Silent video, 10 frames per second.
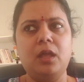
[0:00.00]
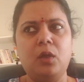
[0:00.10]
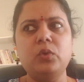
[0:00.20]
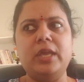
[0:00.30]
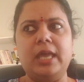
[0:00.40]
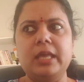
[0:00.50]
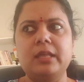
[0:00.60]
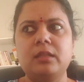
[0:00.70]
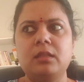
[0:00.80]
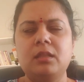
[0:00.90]

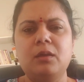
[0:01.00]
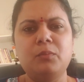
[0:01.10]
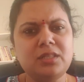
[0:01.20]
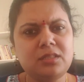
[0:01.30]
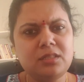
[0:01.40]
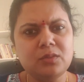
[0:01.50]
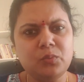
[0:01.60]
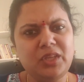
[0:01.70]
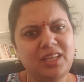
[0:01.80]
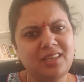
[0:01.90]
Okay, but
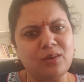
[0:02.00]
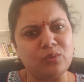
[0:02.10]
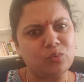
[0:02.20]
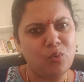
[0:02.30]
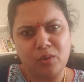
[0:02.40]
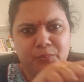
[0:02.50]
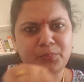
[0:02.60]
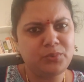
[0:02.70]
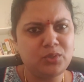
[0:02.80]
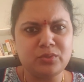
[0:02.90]
we need a
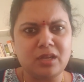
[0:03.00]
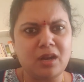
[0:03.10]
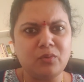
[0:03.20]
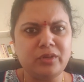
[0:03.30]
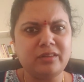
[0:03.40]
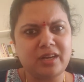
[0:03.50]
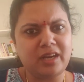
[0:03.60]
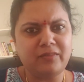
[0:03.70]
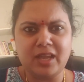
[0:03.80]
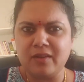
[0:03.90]
rope to surround it,
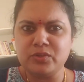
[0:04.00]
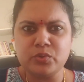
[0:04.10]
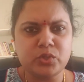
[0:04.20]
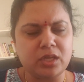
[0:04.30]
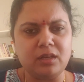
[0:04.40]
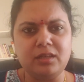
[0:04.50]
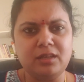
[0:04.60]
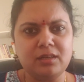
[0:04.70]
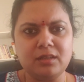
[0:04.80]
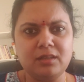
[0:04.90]
right? We have to churn
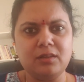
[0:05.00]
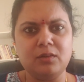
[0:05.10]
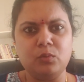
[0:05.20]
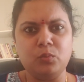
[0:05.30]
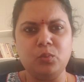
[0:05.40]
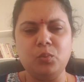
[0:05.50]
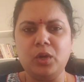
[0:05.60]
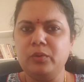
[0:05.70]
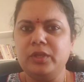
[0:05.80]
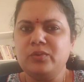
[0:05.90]
it.
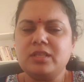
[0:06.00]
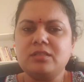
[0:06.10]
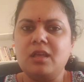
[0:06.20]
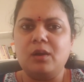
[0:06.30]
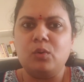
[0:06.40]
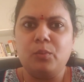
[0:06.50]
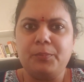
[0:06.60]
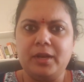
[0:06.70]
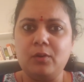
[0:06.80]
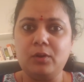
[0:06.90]
What do we use as a
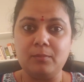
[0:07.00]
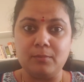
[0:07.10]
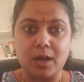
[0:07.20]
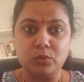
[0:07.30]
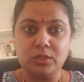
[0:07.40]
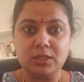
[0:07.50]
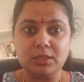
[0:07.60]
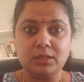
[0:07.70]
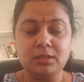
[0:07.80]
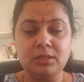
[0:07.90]
rope around a mountain?
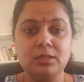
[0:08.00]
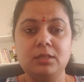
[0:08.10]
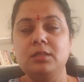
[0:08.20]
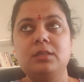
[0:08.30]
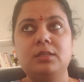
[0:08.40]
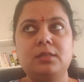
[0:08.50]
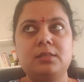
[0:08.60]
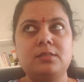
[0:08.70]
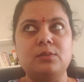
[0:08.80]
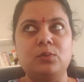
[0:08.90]

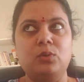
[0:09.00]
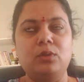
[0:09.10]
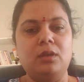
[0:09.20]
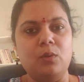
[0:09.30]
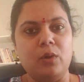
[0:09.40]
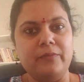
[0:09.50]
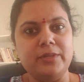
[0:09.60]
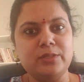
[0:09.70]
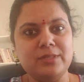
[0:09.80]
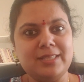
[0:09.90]
So Lord
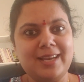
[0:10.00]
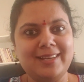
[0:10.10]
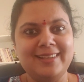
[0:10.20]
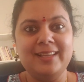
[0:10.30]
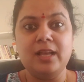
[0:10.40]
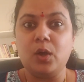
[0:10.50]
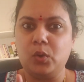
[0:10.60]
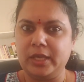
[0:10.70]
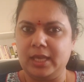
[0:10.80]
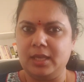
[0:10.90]
Vishnu said,
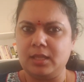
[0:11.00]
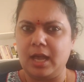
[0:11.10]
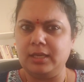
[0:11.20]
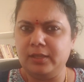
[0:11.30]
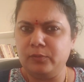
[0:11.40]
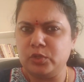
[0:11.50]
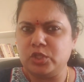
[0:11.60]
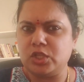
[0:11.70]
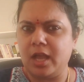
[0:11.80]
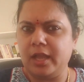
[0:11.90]
okay, I'll give you a
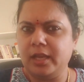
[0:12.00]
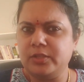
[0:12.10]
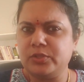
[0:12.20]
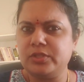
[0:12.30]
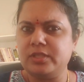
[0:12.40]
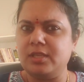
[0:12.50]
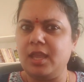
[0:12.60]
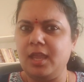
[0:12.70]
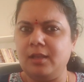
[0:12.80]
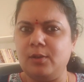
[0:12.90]
giant
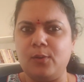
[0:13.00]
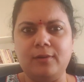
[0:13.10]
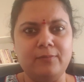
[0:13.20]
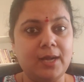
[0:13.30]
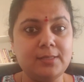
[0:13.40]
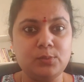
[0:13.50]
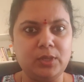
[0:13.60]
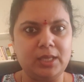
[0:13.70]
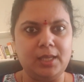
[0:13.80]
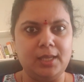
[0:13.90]
snake called
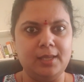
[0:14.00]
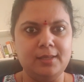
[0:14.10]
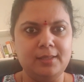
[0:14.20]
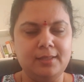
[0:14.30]
Vasuki.